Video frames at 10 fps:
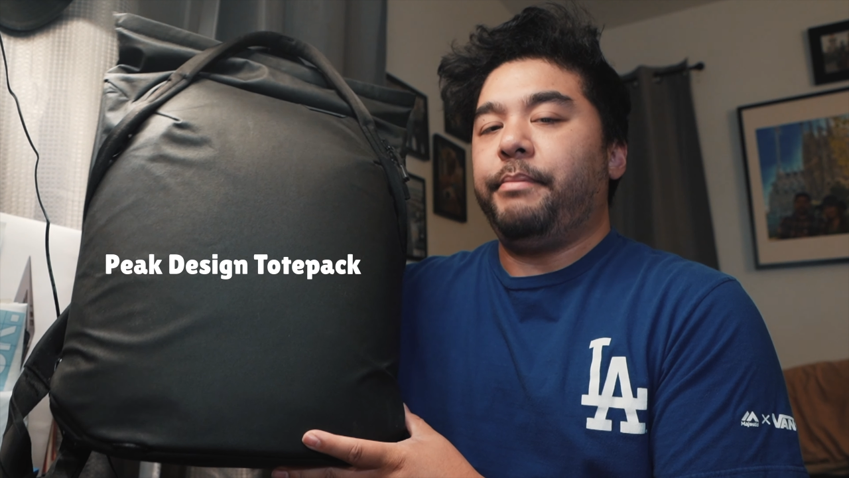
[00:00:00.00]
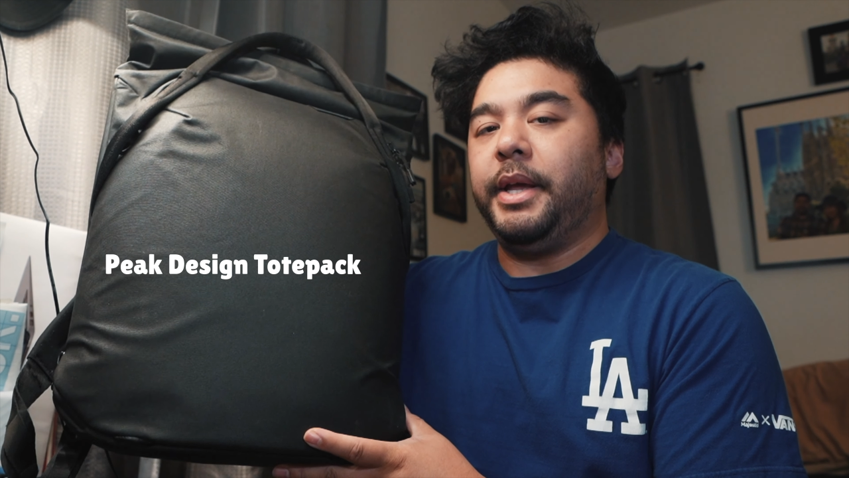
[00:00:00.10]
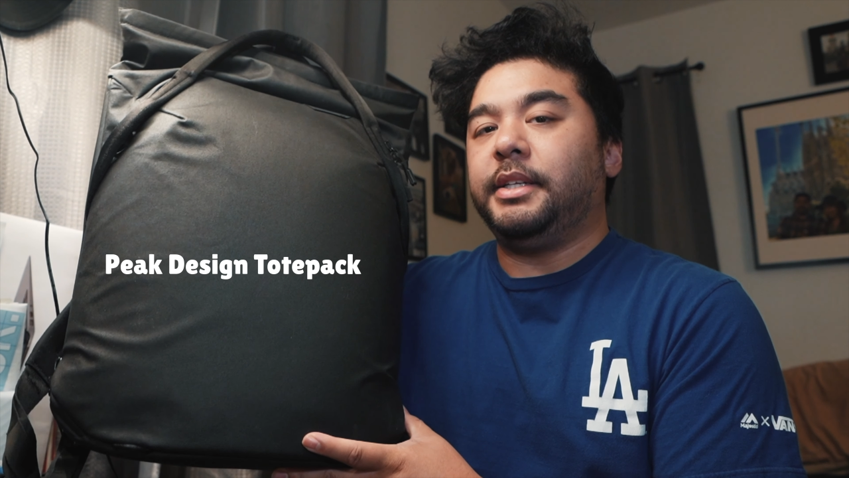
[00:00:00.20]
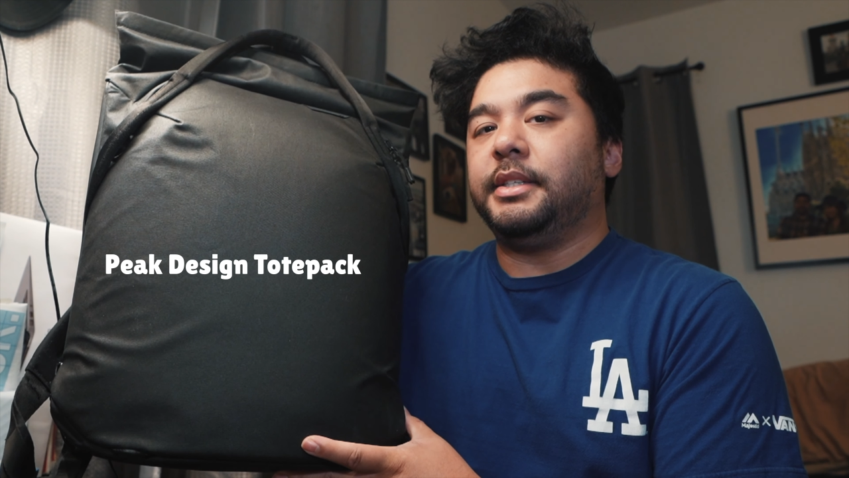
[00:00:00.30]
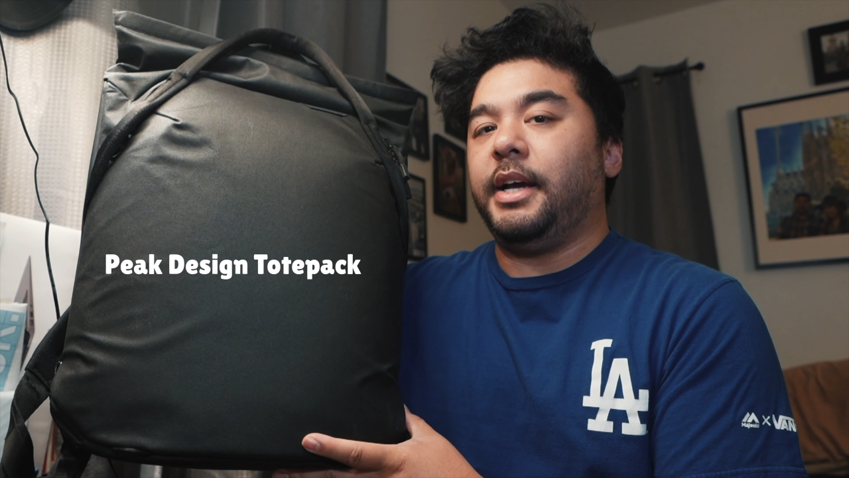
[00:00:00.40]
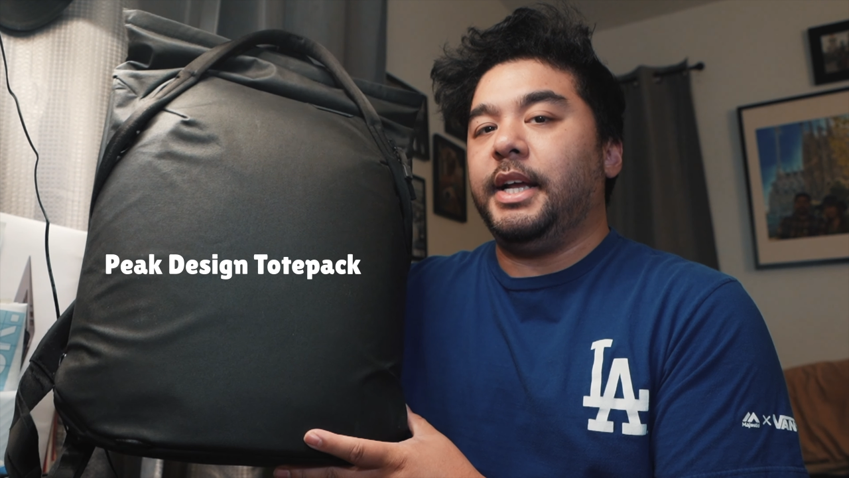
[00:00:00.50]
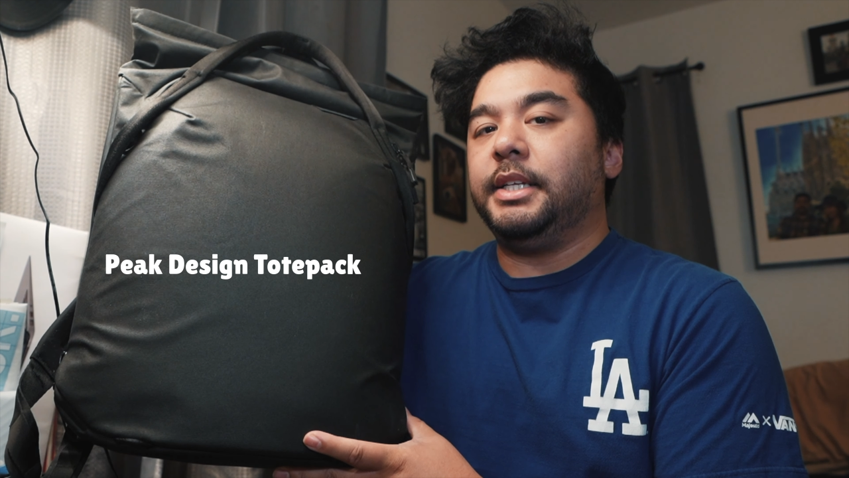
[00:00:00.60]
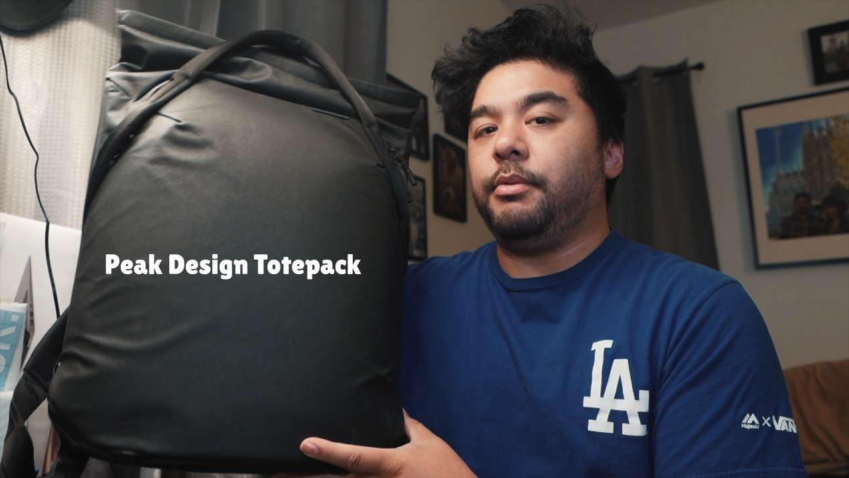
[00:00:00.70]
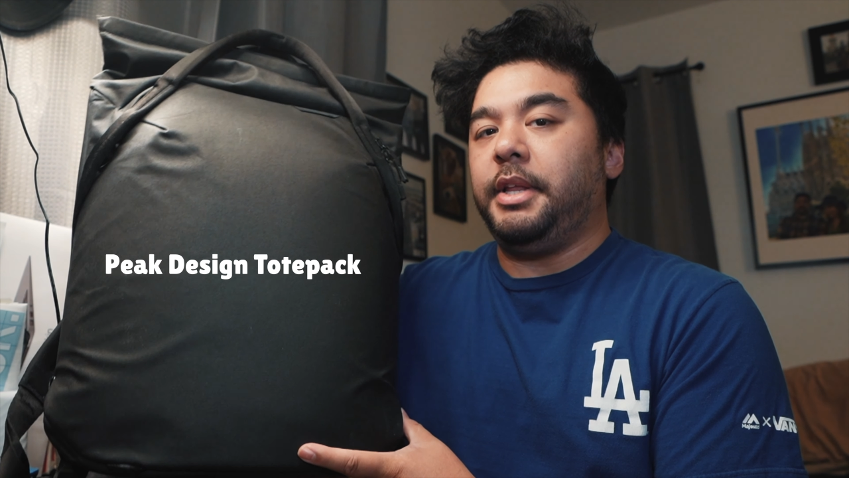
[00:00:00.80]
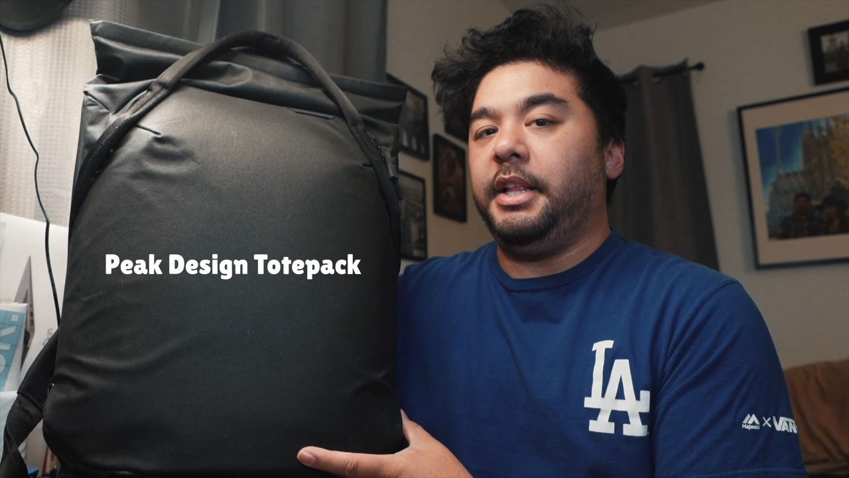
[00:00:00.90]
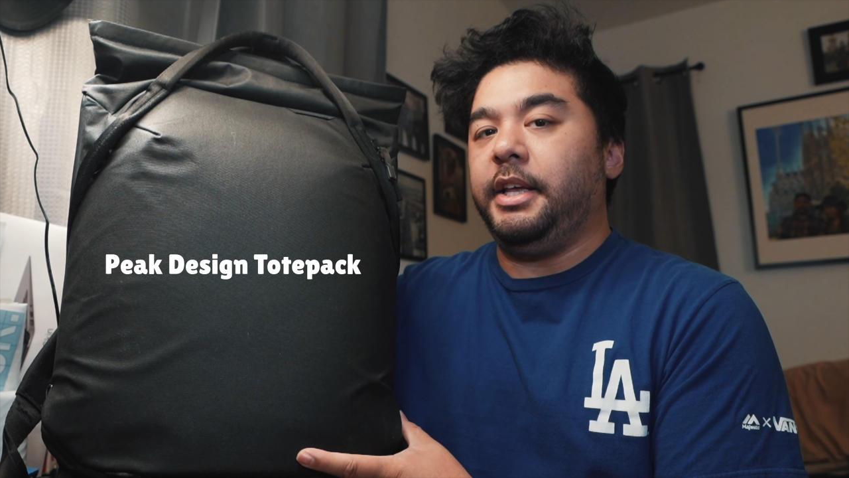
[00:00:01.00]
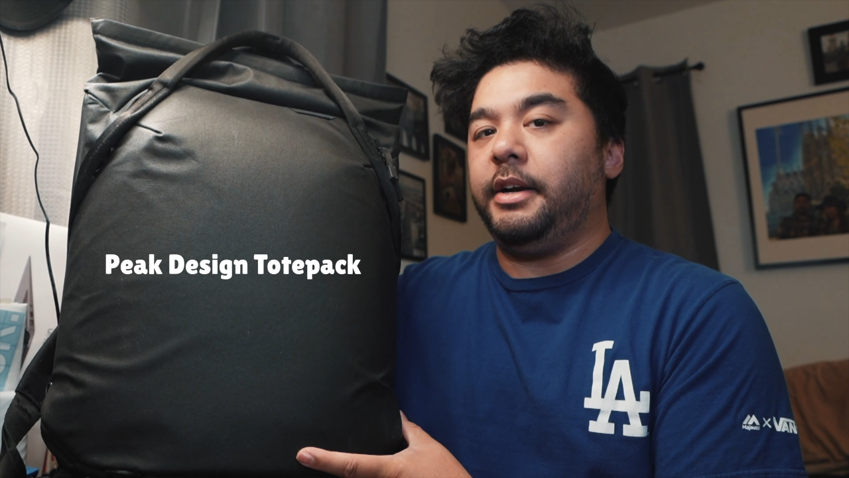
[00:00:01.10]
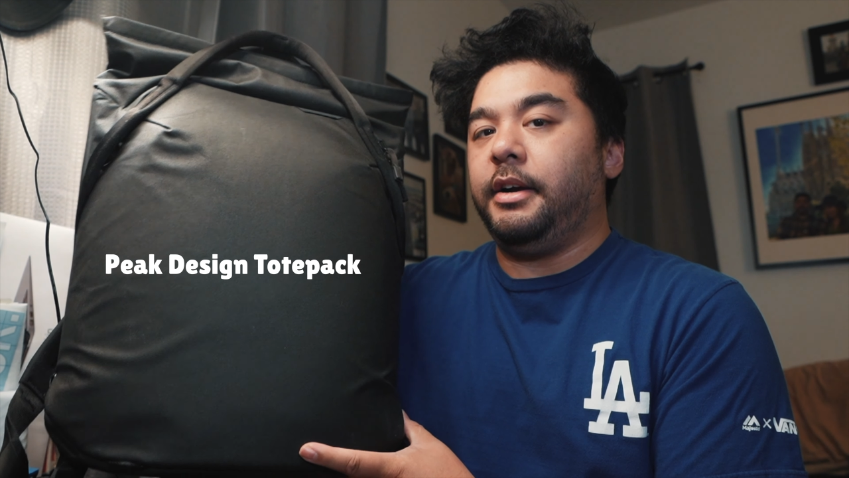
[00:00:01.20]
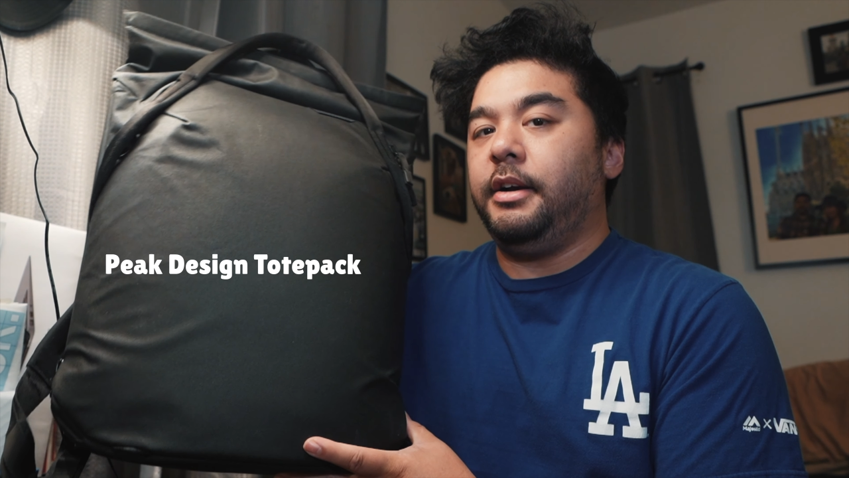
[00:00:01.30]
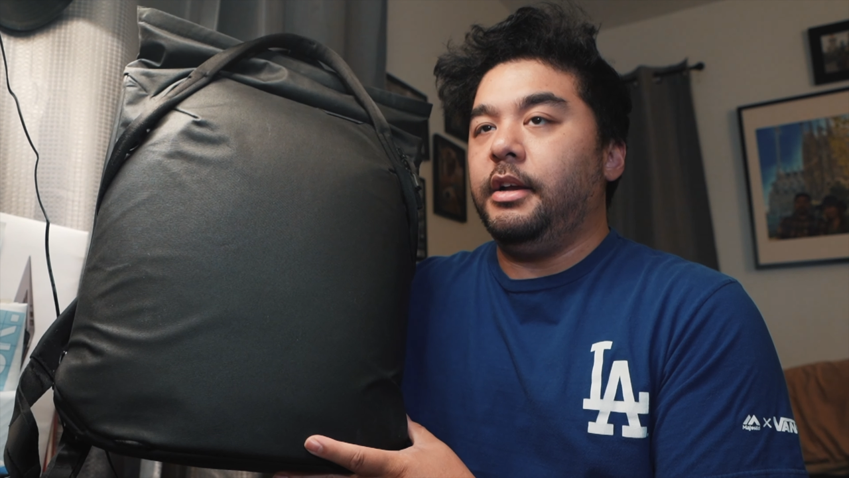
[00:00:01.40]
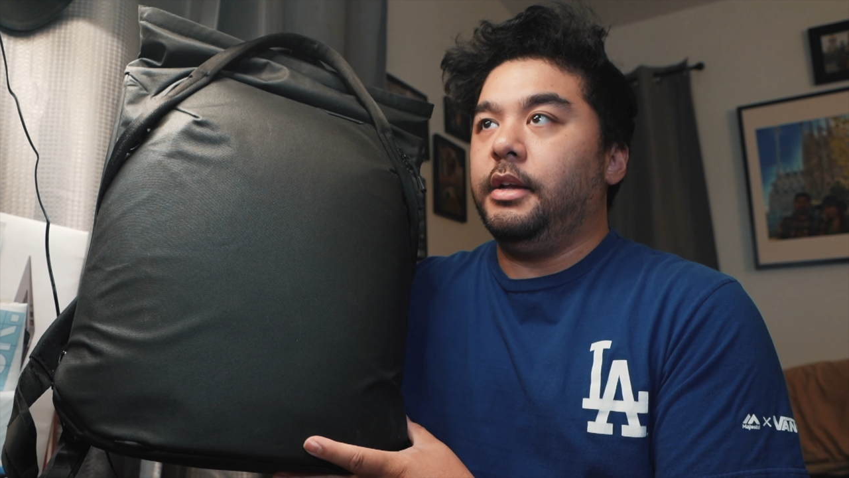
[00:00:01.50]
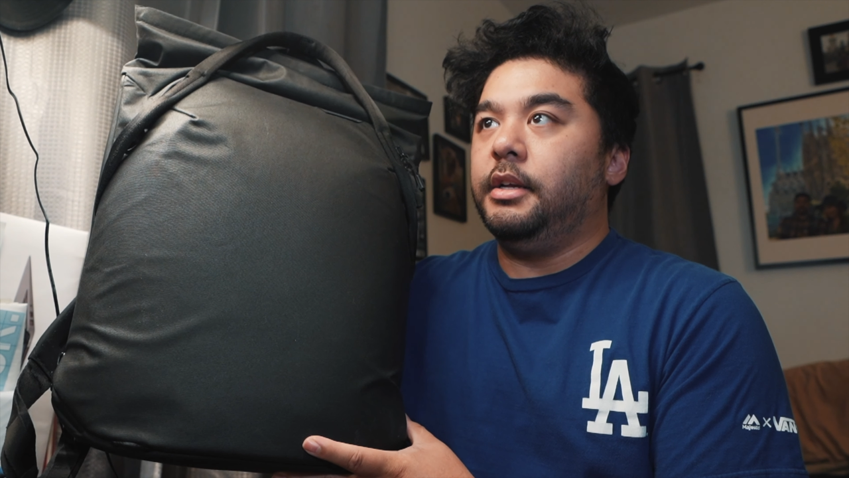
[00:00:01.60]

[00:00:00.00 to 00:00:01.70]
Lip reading: Peak Design 20 liter